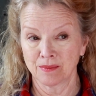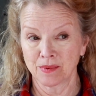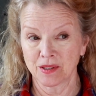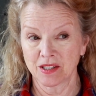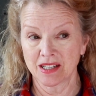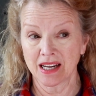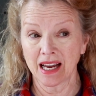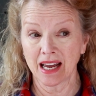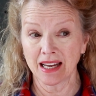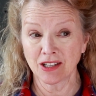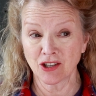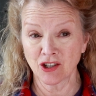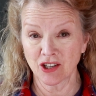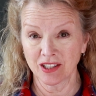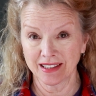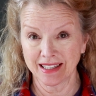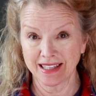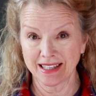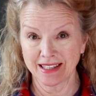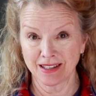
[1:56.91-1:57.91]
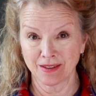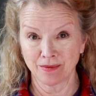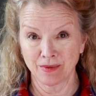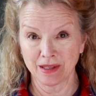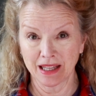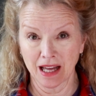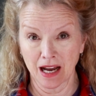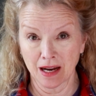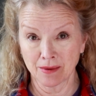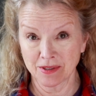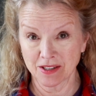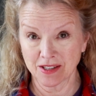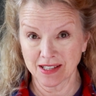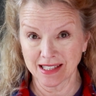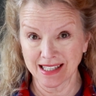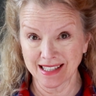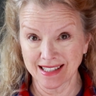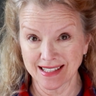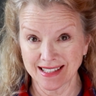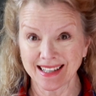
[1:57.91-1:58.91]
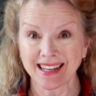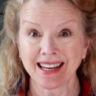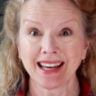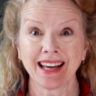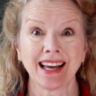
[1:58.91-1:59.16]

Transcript: potentially Lyme disease.